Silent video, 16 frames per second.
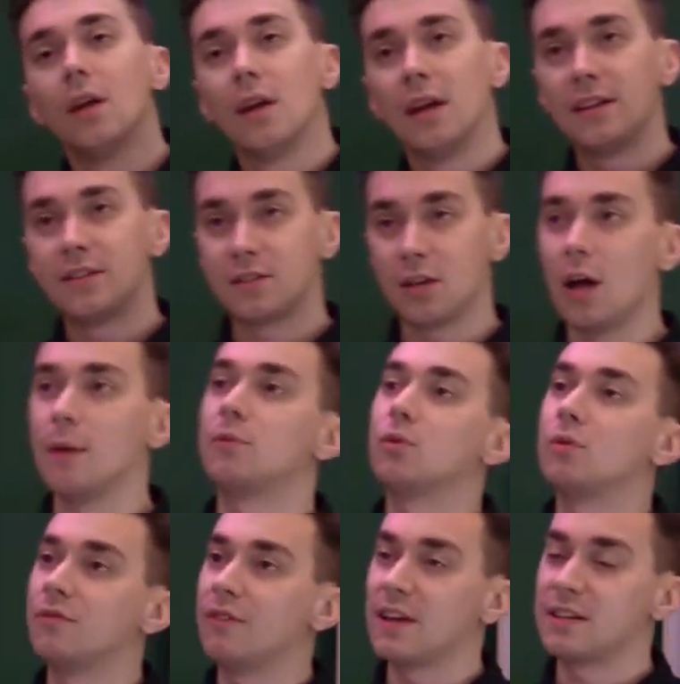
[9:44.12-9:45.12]
it's time to
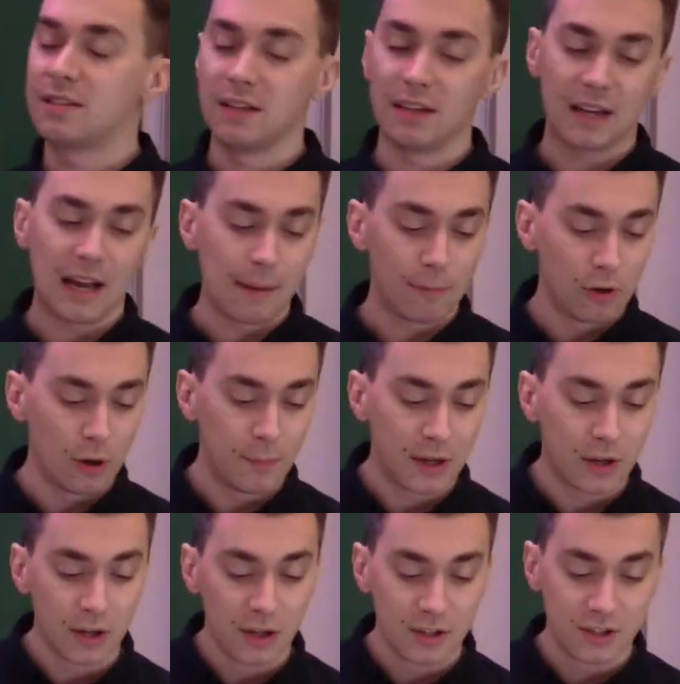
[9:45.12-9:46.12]
invest in a camera,
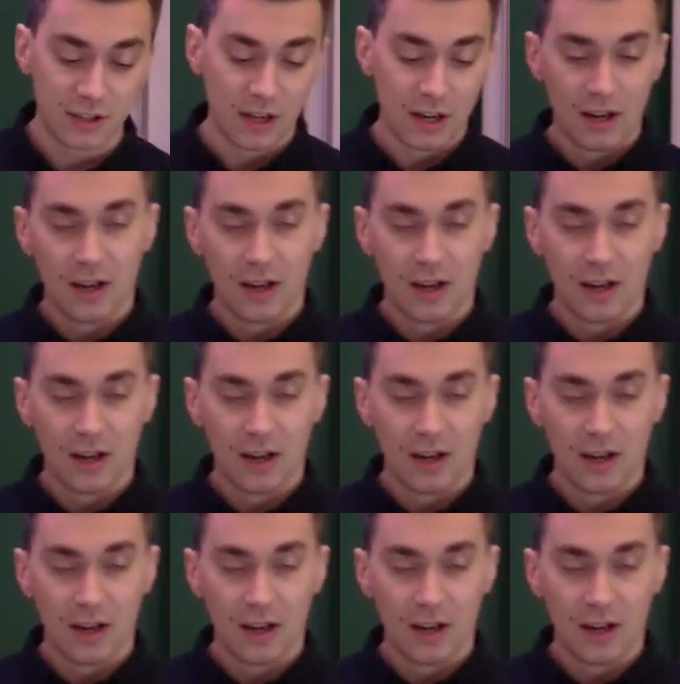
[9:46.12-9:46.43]
because